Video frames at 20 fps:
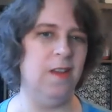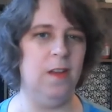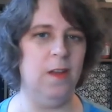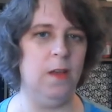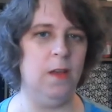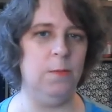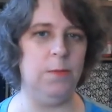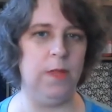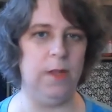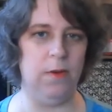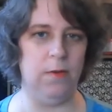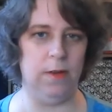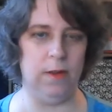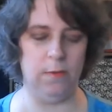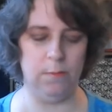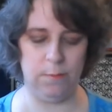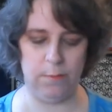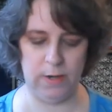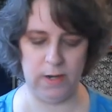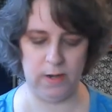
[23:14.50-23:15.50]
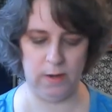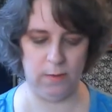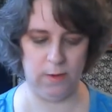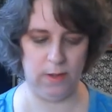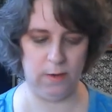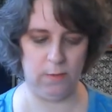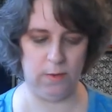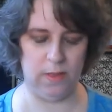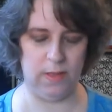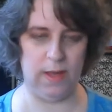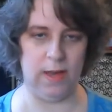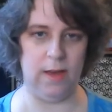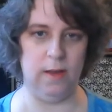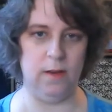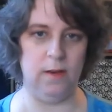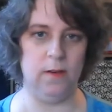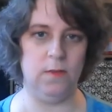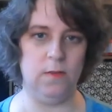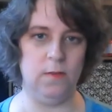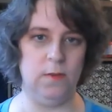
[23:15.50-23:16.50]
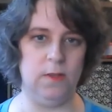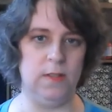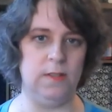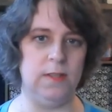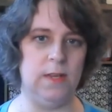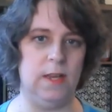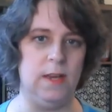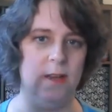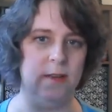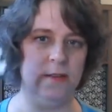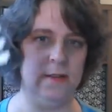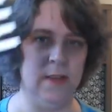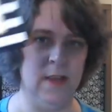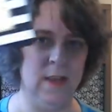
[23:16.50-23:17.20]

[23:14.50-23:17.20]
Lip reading: I played around, but anyway, with the settings.